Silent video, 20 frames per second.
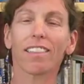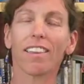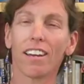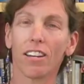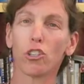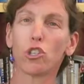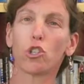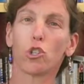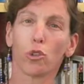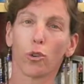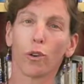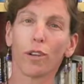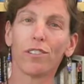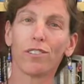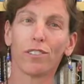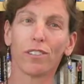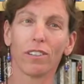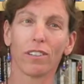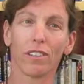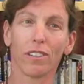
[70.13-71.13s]
that
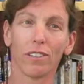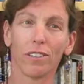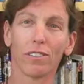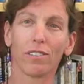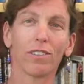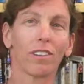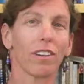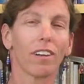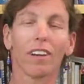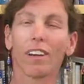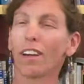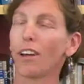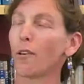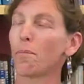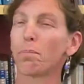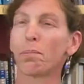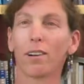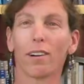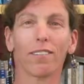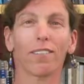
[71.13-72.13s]
choices
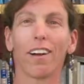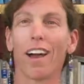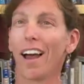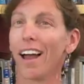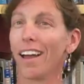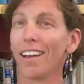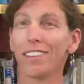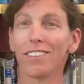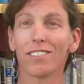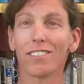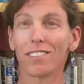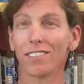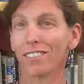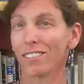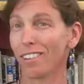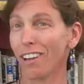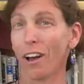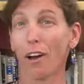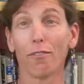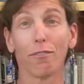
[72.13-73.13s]
provides a